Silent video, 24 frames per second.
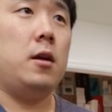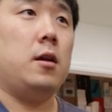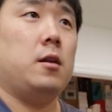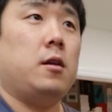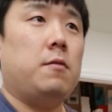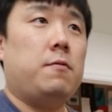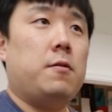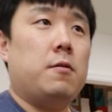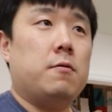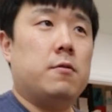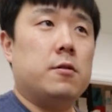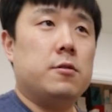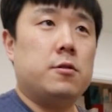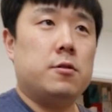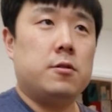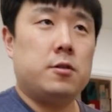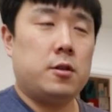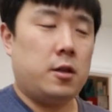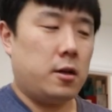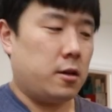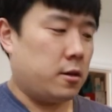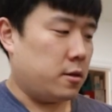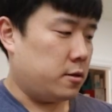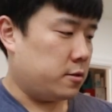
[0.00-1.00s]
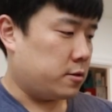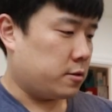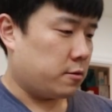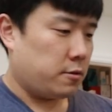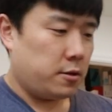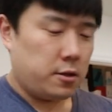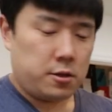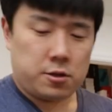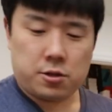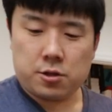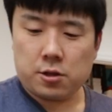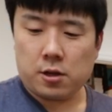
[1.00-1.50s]
And if you want to take a
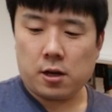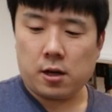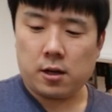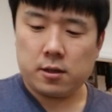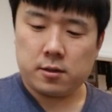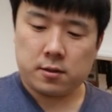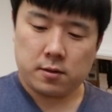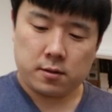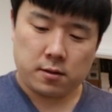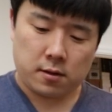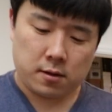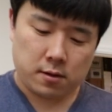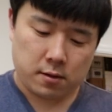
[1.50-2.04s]
screenshot